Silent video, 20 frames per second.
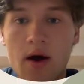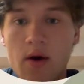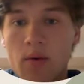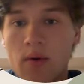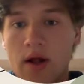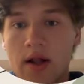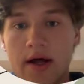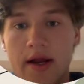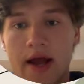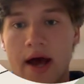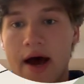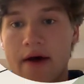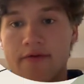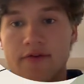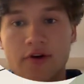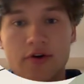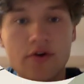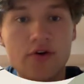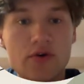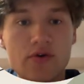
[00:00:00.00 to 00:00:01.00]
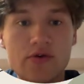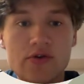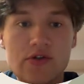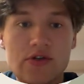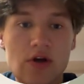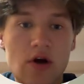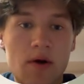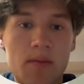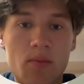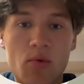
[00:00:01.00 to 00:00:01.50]
while
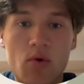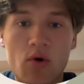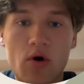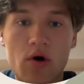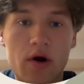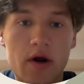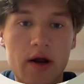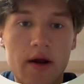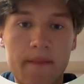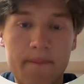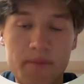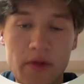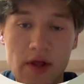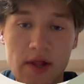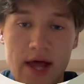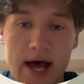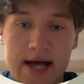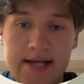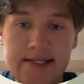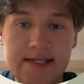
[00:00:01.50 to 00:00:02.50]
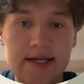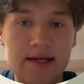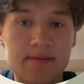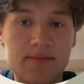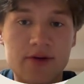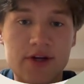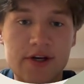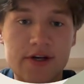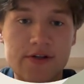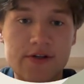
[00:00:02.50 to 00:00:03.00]
afternoons are more elastic
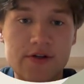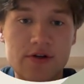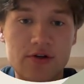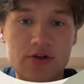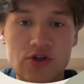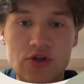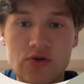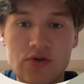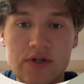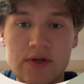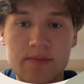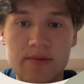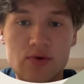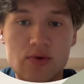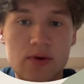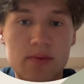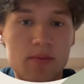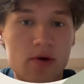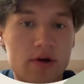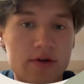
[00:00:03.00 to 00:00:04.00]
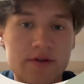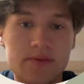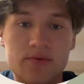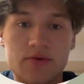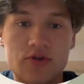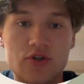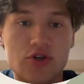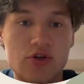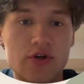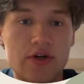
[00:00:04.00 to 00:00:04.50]
because they're choosing between
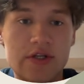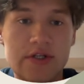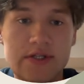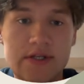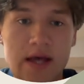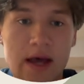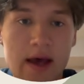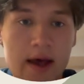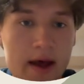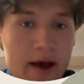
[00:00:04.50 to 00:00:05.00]
multiple treats.